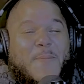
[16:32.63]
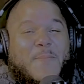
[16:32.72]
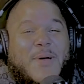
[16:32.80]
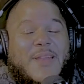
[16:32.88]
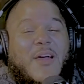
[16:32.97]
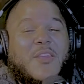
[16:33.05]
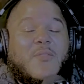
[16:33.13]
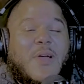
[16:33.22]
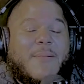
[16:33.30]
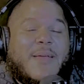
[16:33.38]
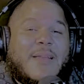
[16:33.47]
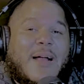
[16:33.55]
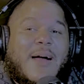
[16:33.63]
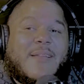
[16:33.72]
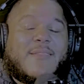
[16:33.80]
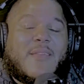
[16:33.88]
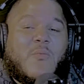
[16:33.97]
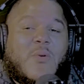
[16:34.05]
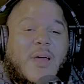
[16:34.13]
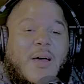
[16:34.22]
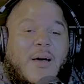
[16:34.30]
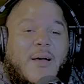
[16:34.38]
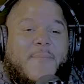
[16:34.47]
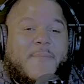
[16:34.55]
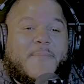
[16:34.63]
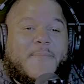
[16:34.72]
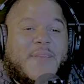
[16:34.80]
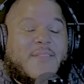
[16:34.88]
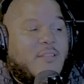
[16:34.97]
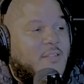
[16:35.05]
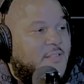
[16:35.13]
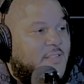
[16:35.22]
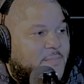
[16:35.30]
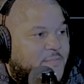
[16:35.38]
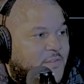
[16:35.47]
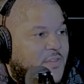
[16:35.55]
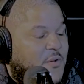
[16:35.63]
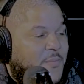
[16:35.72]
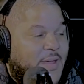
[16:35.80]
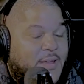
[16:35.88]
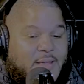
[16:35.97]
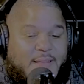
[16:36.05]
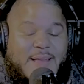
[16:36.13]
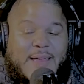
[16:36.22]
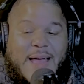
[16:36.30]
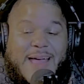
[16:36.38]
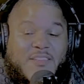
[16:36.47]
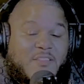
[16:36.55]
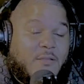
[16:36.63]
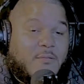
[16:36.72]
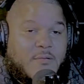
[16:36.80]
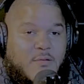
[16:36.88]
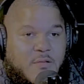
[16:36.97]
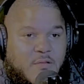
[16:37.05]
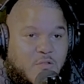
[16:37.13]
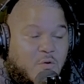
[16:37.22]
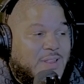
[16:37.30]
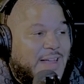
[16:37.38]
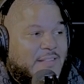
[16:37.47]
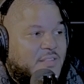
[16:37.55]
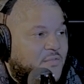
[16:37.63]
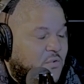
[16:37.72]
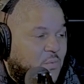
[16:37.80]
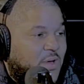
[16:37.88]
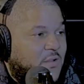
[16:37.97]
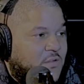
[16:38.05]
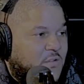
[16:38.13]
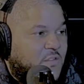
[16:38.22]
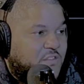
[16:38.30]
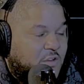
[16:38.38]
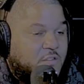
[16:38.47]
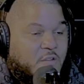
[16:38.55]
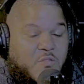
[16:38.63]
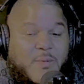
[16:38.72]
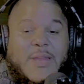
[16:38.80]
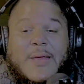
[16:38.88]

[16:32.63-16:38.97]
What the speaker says: But no, honestly, when this is a little tip for you, man, because I actually do classes for realtors and shit on social media.